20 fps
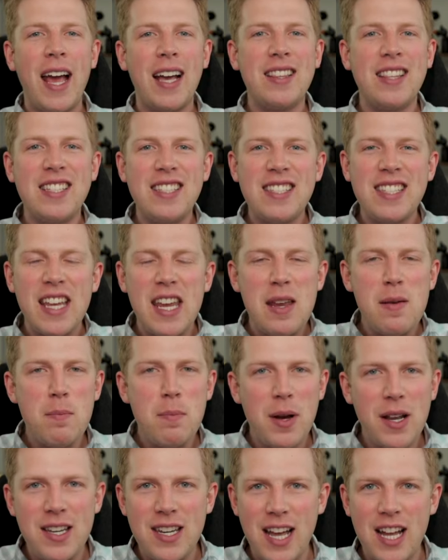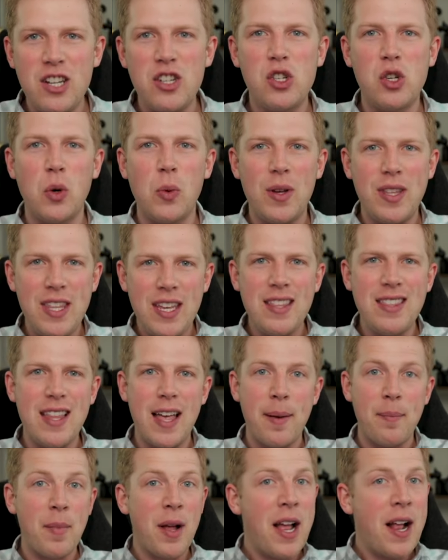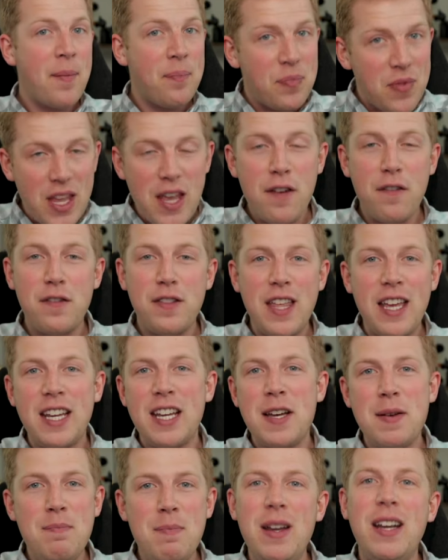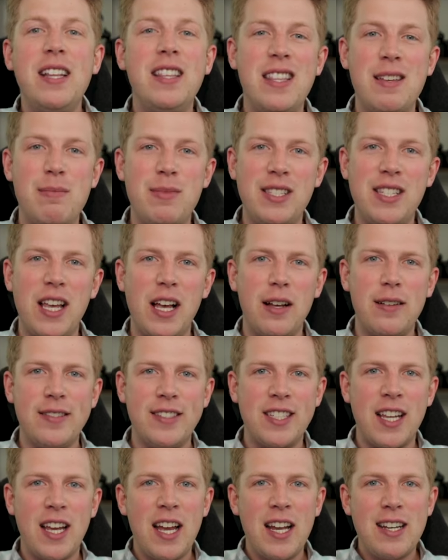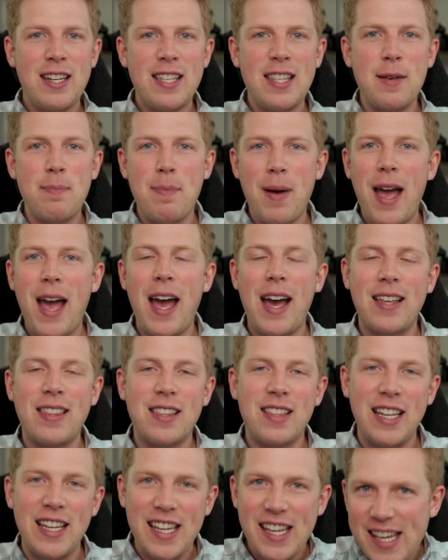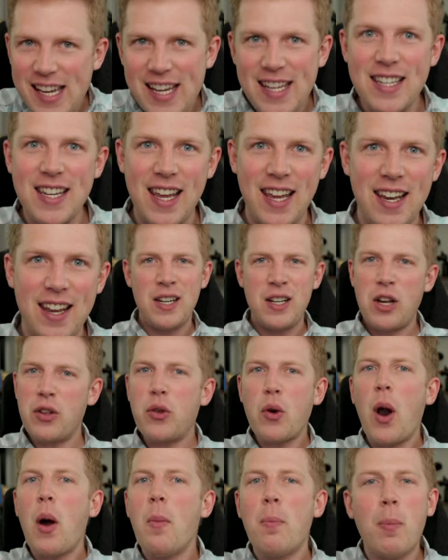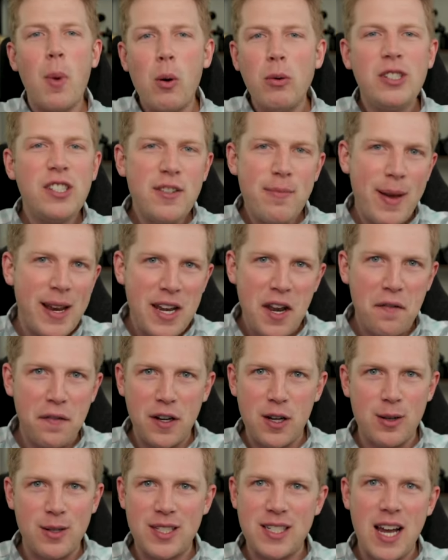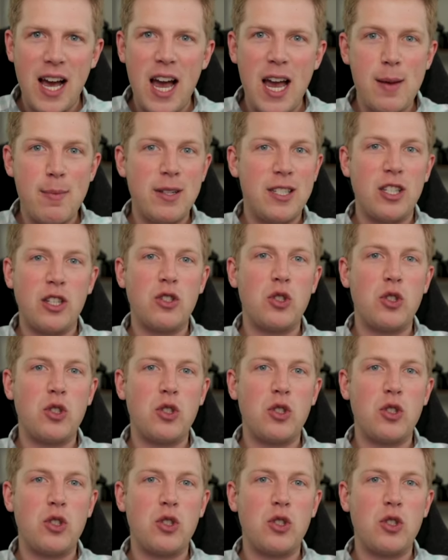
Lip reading: had the same potential within them, if they committed themselves to the path like he did. Now, throughout most of Magnifico's time as a